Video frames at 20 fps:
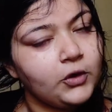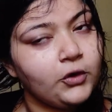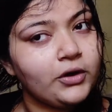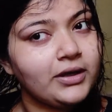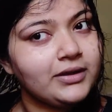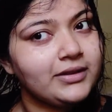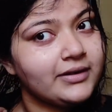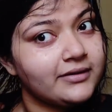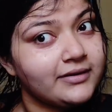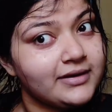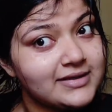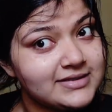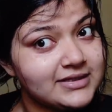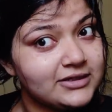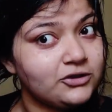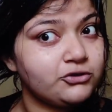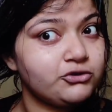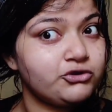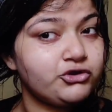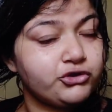Okay, the
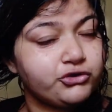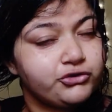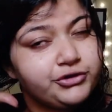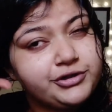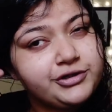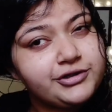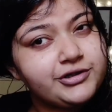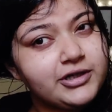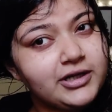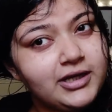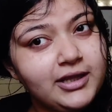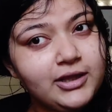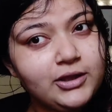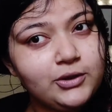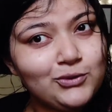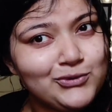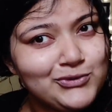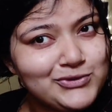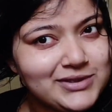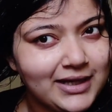reason you shouldn't really
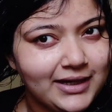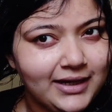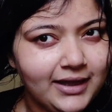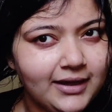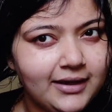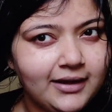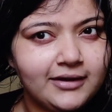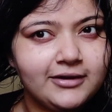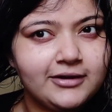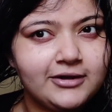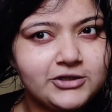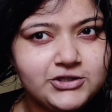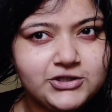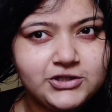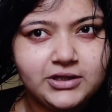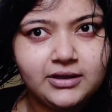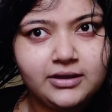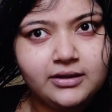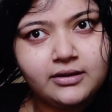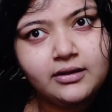use any
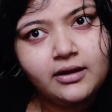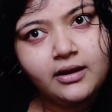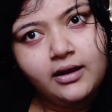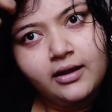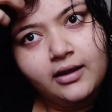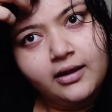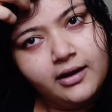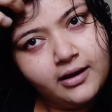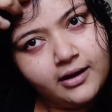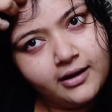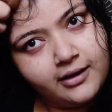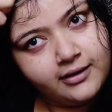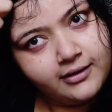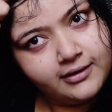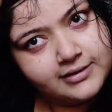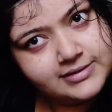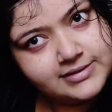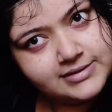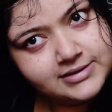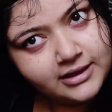conditioning
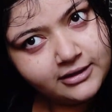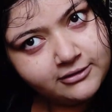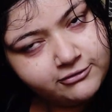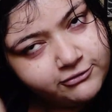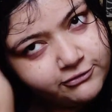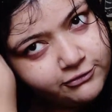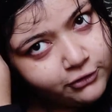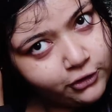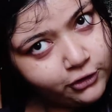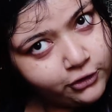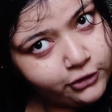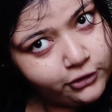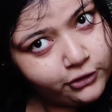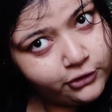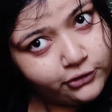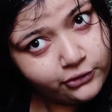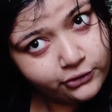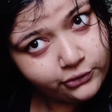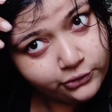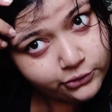stuff for
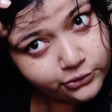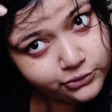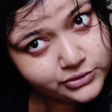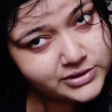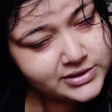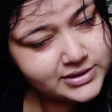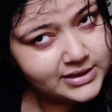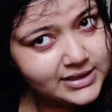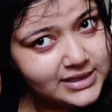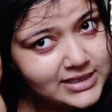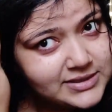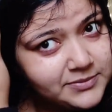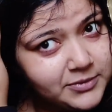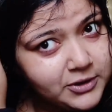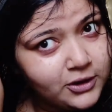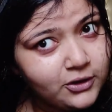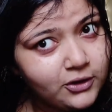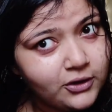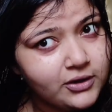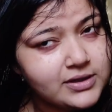your roots is
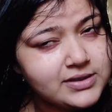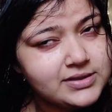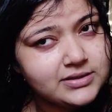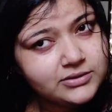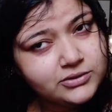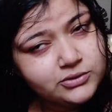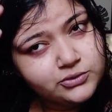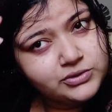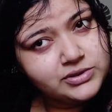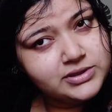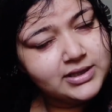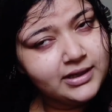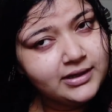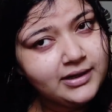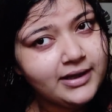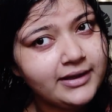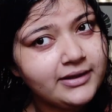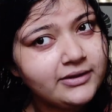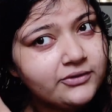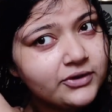because the roots are
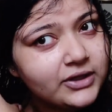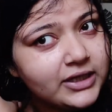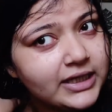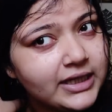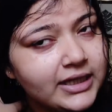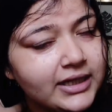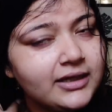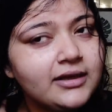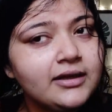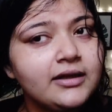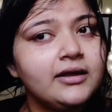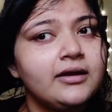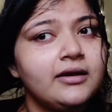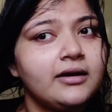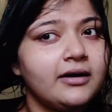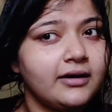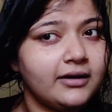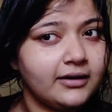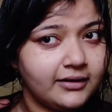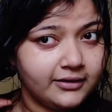like really
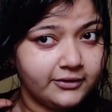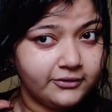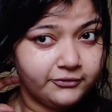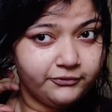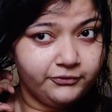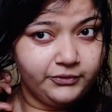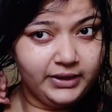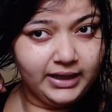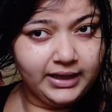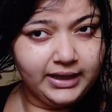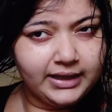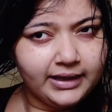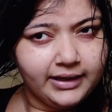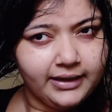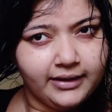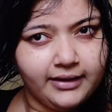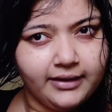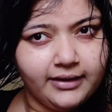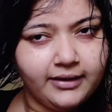weak